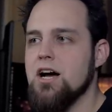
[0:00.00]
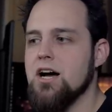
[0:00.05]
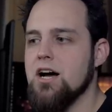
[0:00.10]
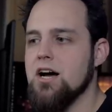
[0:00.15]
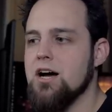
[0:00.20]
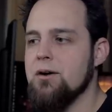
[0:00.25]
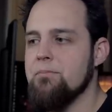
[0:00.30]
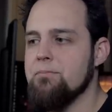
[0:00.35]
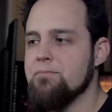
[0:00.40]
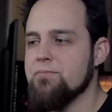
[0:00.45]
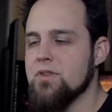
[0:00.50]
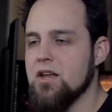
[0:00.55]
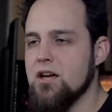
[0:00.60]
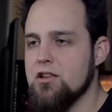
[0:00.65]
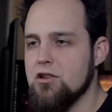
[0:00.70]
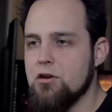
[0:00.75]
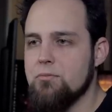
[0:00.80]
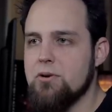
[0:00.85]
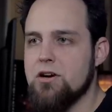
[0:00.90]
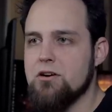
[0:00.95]
um,
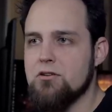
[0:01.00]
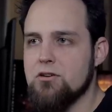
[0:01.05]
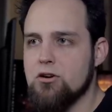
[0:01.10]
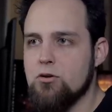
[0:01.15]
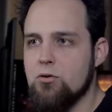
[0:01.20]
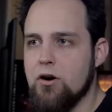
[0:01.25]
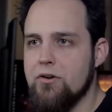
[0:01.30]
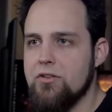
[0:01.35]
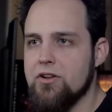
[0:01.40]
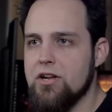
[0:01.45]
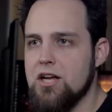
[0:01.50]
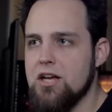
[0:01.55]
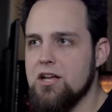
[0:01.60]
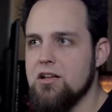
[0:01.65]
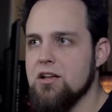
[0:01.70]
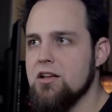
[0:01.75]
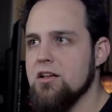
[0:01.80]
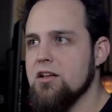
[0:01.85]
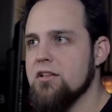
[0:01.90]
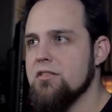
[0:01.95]
a little better in
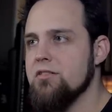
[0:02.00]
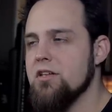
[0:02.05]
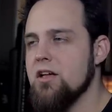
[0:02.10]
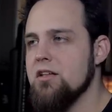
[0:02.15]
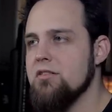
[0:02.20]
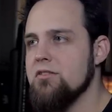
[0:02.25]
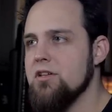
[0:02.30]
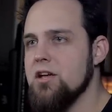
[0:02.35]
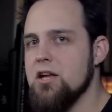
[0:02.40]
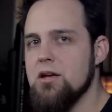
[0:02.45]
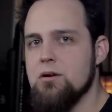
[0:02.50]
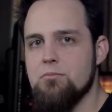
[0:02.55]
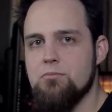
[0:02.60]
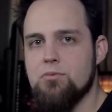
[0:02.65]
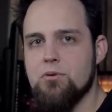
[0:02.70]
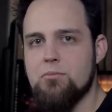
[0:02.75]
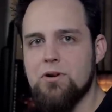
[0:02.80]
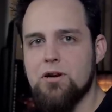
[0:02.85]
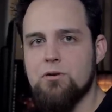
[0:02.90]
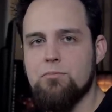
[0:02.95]
quality than the
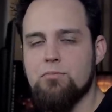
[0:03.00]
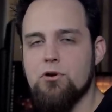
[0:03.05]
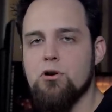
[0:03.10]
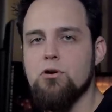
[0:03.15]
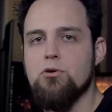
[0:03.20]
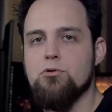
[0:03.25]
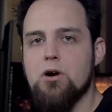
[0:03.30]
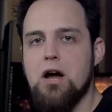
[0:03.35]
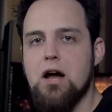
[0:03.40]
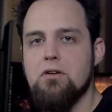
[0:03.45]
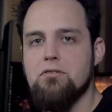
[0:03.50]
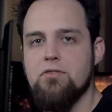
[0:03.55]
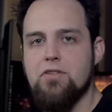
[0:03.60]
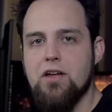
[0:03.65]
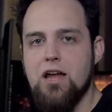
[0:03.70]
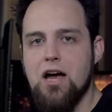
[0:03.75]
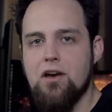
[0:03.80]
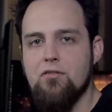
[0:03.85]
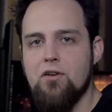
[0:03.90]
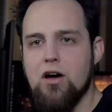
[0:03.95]
Premiere Pro drive that
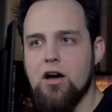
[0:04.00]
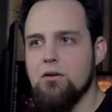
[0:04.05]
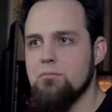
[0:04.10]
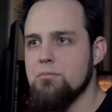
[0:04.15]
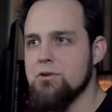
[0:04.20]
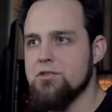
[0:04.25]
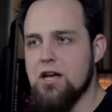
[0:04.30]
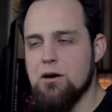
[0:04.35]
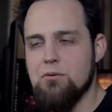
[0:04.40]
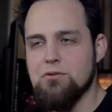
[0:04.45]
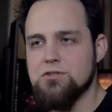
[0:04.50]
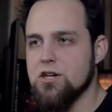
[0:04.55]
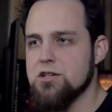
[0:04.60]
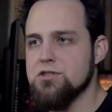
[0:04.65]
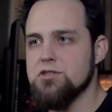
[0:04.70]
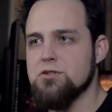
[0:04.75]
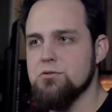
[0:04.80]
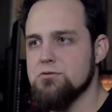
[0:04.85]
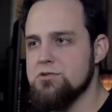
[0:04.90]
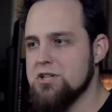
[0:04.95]
they have out, but that one's
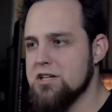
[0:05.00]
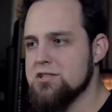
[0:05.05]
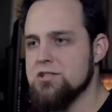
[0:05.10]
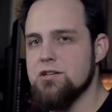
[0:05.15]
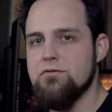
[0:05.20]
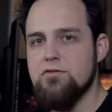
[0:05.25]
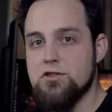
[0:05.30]
also decent.